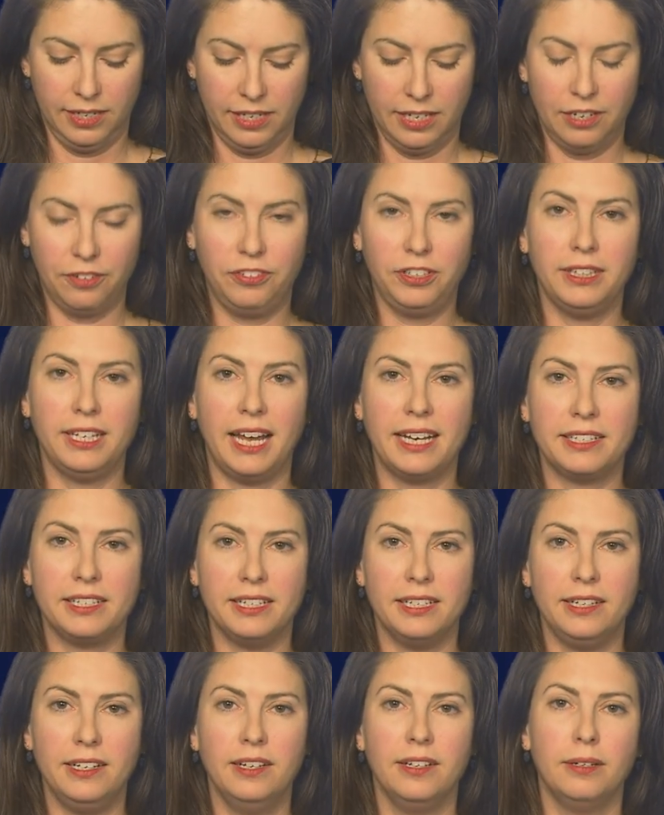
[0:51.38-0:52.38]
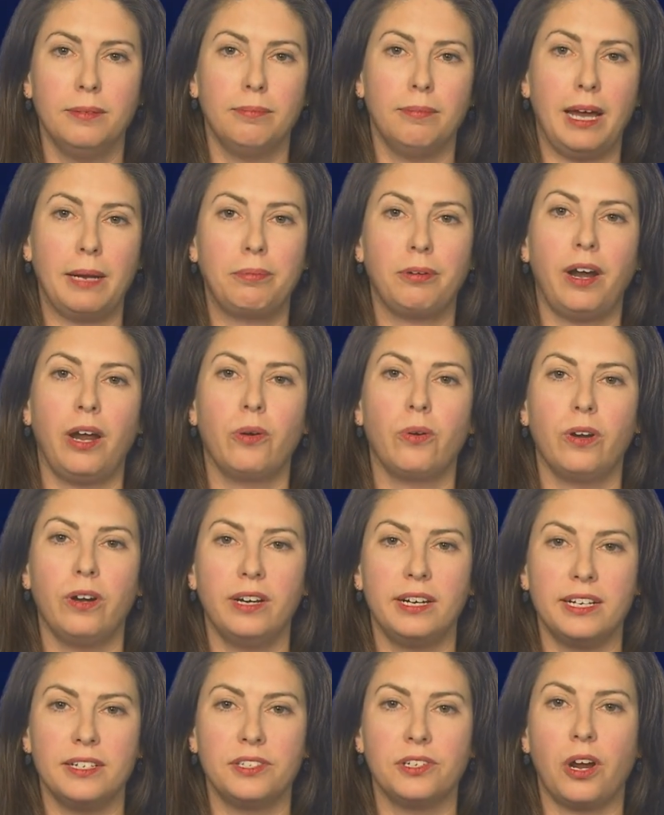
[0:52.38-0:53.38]
If elected, my
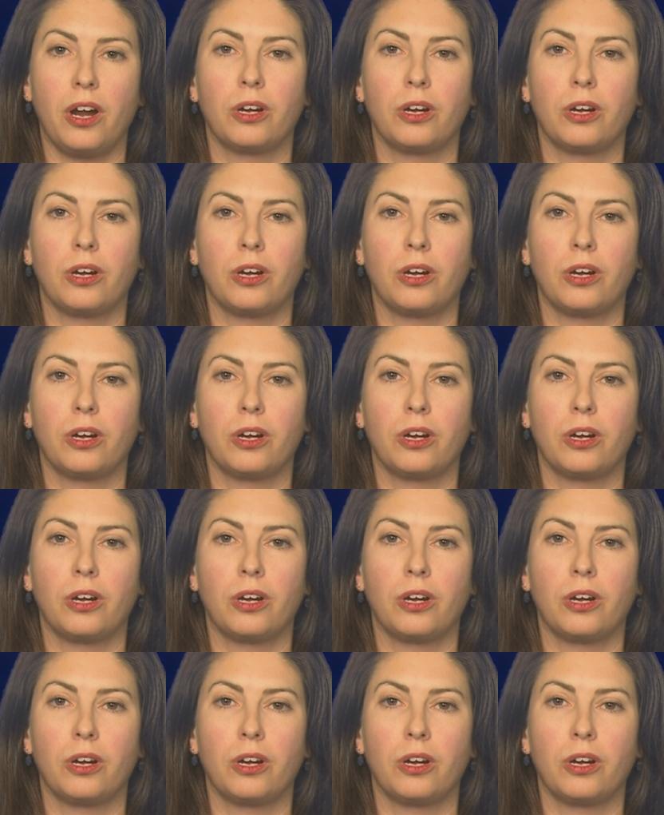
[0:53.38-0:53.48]
priorities